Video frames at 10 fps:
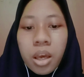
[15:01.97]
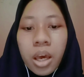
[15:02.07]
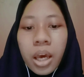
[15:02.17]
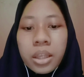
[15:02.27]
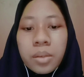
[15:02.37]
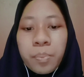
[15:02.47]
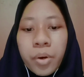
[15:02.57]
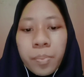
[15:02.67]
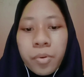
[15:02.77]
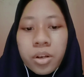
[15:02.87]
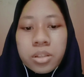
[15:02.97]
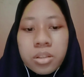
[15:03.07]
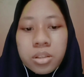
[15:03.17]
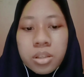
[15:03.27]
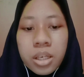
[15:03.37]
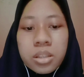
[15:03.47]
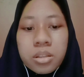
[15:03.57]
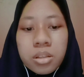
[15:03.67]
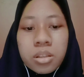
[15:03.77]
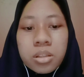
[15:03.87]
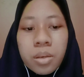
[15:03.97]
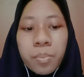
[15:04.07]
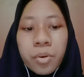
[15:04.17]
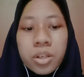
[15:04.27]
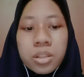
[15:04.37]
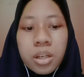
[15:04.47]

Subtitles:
At the preparation stage, the separation